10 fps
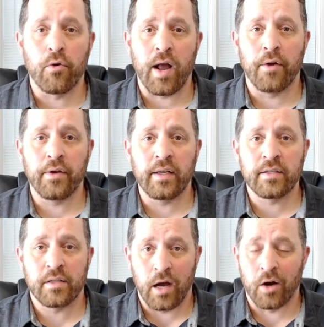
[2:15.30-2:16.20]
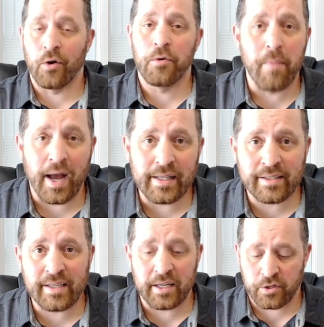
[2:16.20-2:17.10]
ground is? Our own
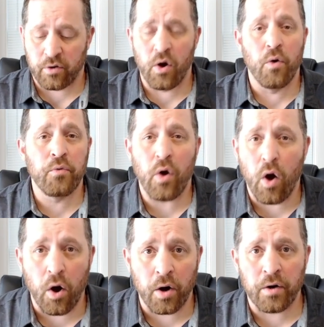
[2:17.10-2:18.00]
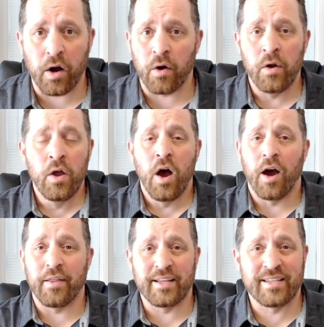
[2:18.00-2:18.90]
mindsets, our own heart, our
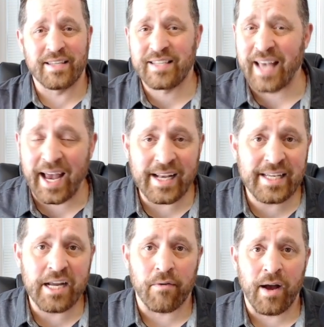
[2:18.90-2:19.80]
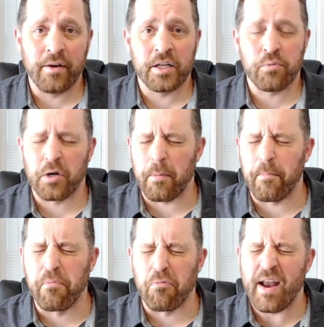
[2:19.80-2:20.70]
the society around us. We're going
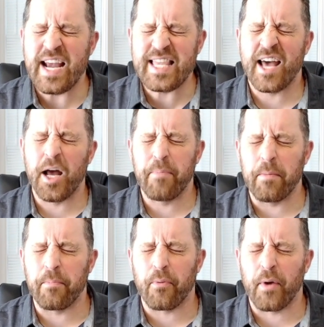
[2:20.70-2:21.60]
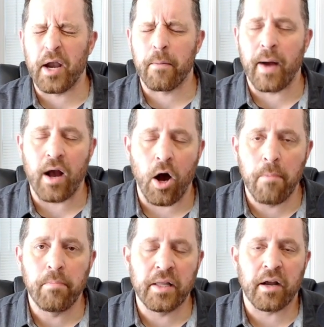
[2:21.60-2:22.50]
to break that up in prayer by
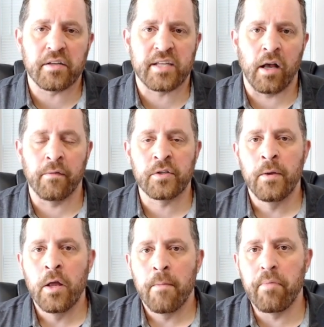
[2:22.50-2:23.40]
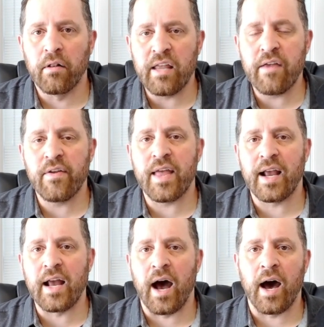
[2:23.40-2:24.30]
humbling ourselves, believing
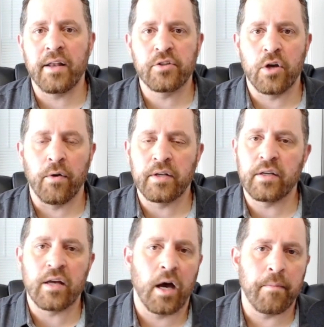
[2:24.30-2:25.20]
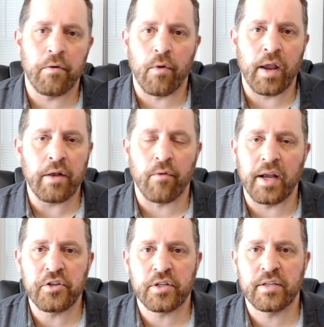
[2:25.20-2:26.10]
that God is going to come and rain
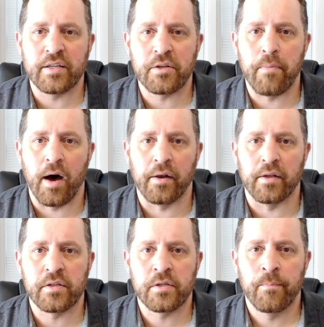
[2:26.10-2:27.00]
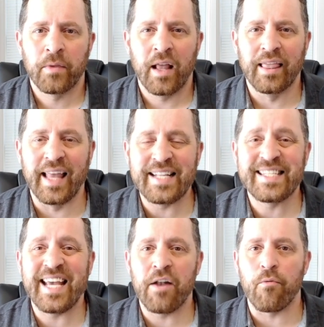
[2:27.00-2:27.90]
righteousness upon us.
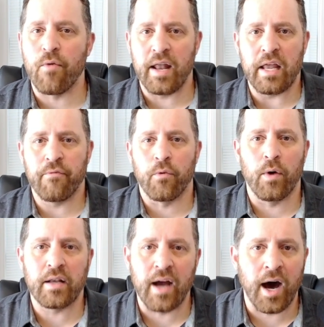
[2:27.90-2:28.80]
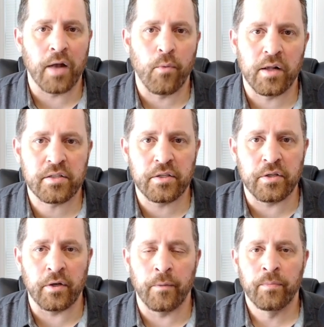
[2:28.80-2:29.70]
Let's get ready for what God wants to
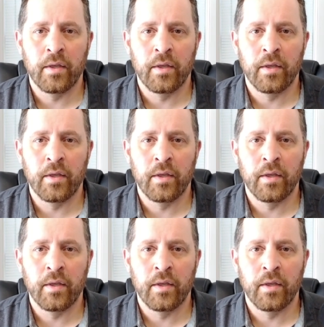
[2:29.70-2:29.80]
do.